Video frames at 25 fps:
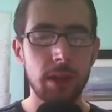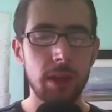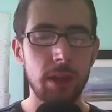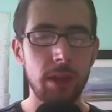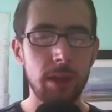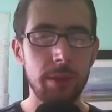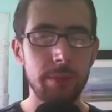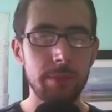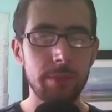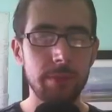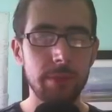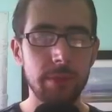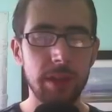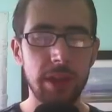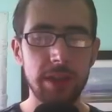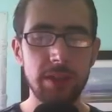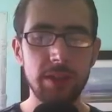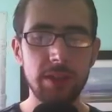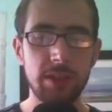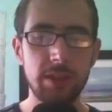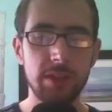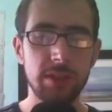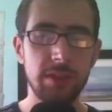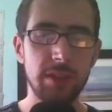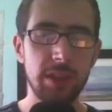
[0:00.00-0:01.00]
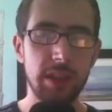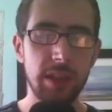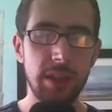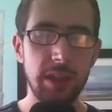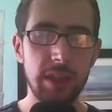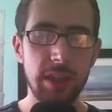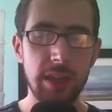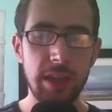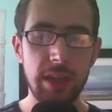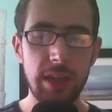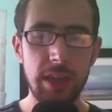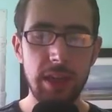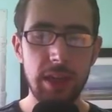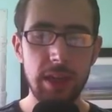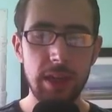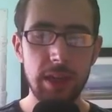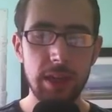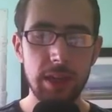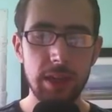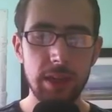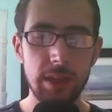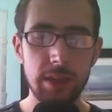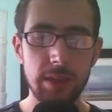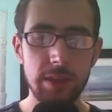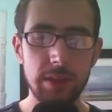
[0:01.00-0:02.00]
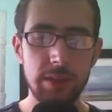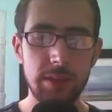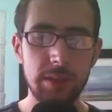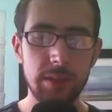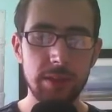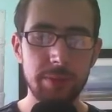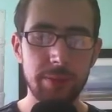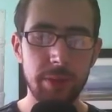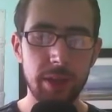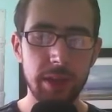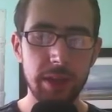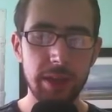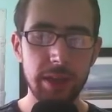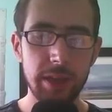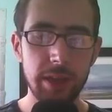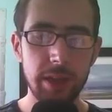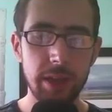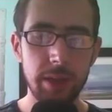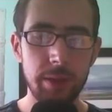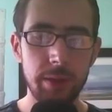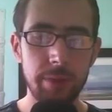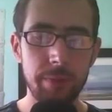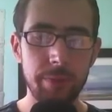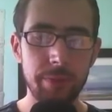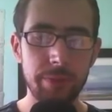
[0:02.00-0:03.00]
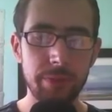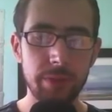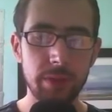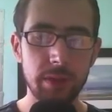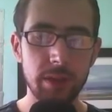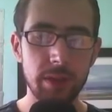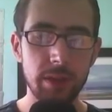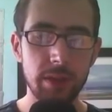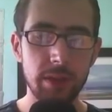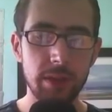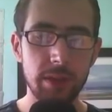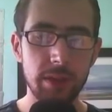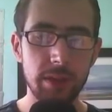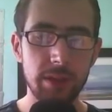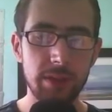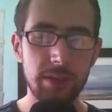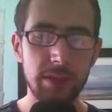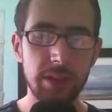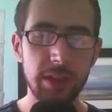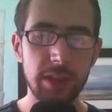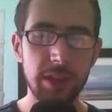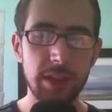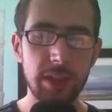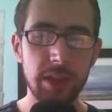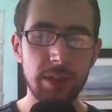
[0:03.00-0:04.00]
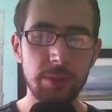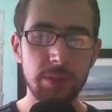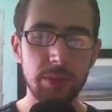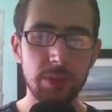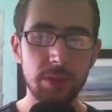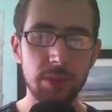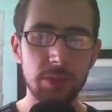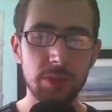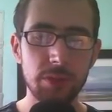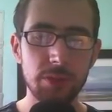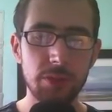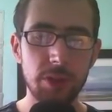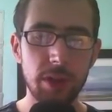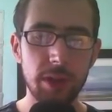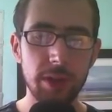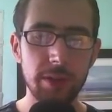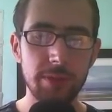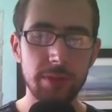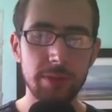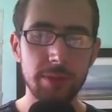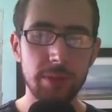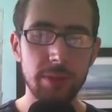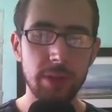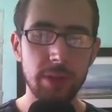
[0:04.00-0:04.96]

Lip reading: As you can see here, this is my syncing with Google Drive.